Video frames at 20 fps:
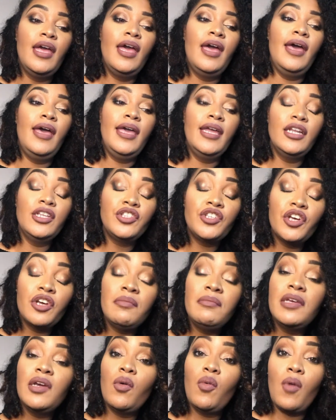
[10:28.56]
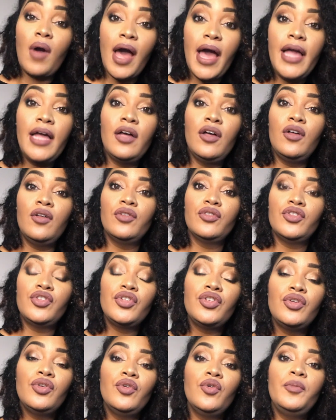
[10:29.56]
And it took me a while
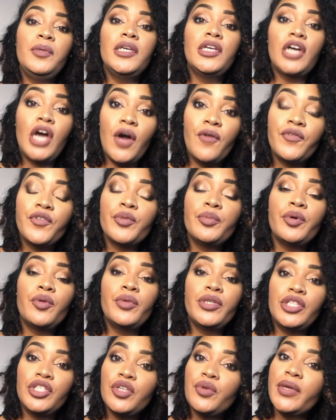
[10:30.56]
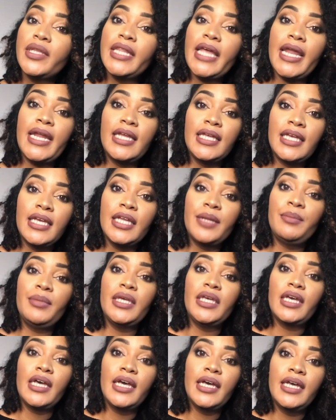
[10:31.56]
to be comfortable with doing that again,
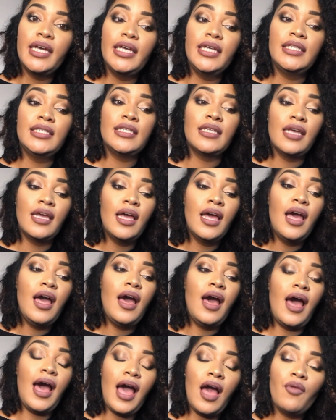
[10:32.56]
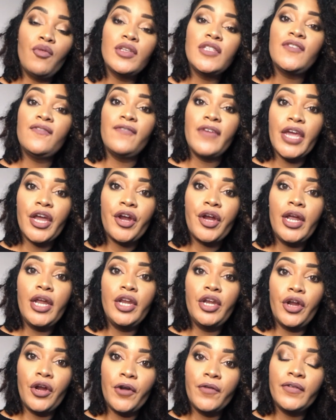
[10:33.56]
because I was very
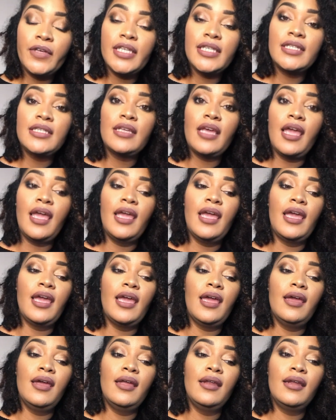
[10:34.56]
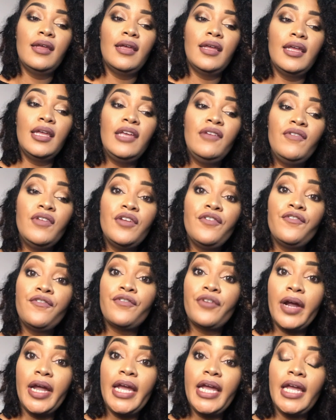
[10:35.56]
nervous and even
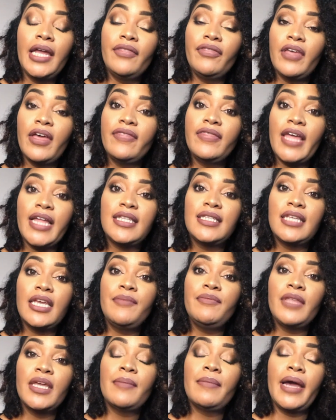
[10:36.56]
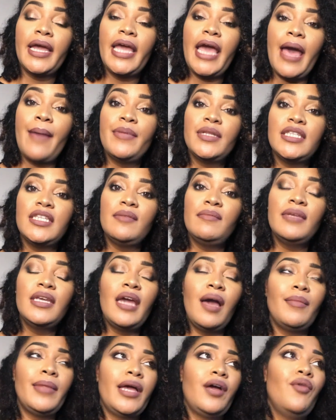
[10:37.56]
afraid that that same thing might happen to me.
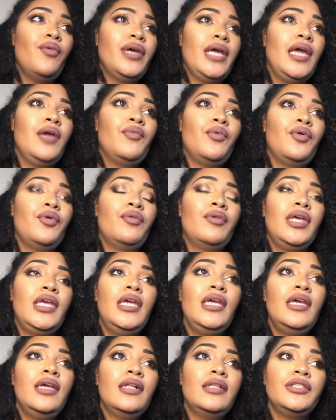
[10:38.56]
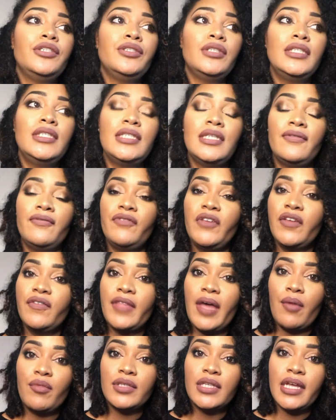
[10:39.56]
I'm like, okay, well, he clearly didn't think
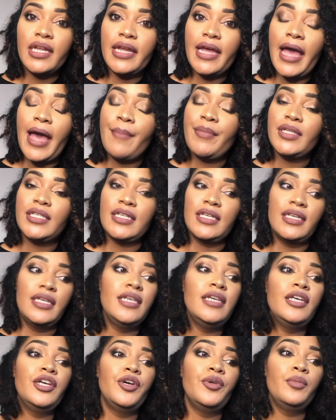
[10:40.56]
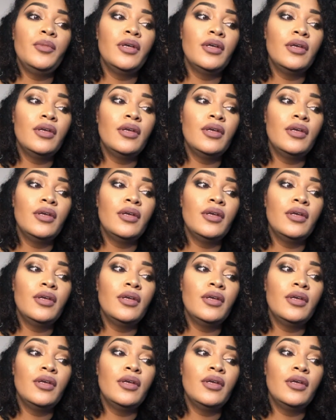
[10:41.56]
that was going to happen to him,